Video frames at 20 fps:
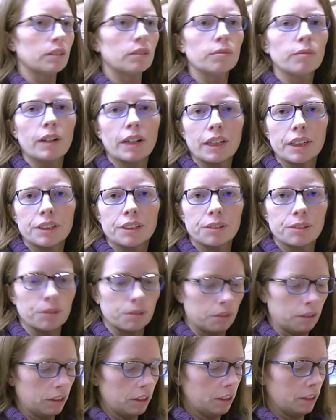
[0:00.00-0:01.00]
ready
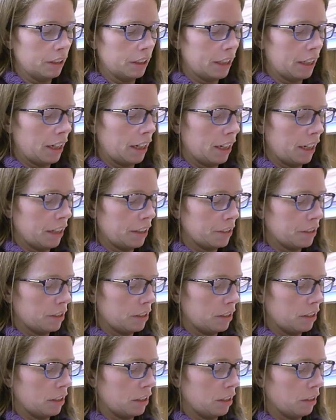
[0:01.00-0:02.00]
to look at
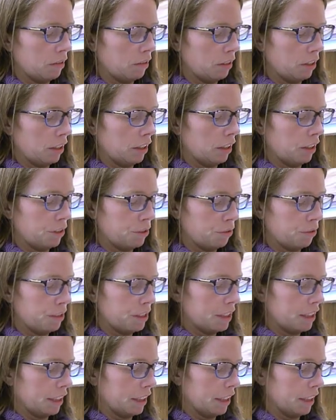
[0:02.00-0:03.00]
our
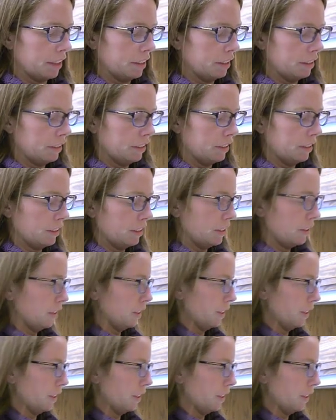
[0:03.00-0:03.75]
drizzling. It's